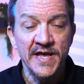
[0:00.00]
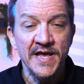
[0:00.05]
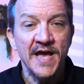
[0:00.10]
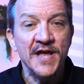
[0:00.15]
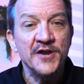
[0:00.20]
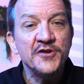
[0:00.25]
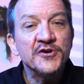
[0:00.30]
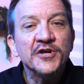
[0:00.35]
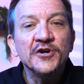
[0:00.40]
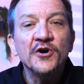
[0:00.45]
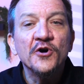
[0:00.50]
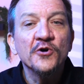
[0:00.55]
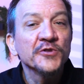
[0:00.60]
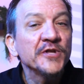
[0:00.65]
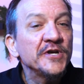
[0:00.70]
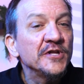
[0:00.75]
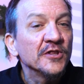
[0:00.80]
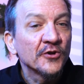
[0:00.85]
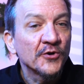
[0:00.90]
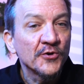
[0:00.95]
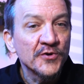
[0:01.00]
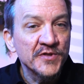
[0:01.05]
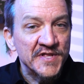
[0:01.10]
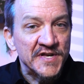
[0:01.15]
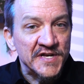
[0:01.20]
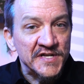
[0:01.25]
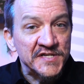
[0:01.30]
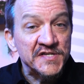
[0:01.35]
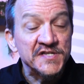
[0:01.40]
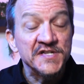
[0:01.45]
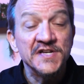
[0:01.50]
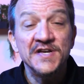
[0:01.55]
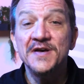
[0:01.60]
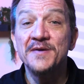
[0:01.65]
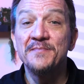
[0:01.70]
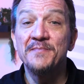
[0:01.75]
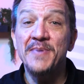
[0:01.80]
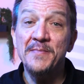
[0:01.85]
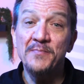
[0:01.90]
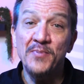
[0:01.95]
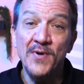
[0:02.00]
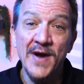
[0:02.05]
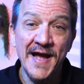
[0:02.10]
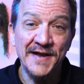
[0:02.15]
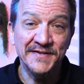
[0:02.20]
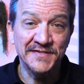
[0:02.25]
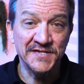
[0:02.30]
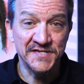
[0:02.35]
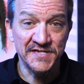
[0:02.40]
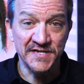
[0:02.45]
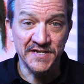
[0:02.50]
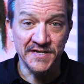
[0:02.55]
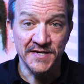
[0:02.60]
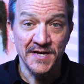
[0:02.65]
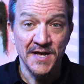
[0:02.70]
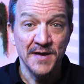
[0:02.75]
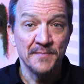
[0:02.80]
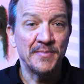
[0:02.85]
And you can only learn this by practicing,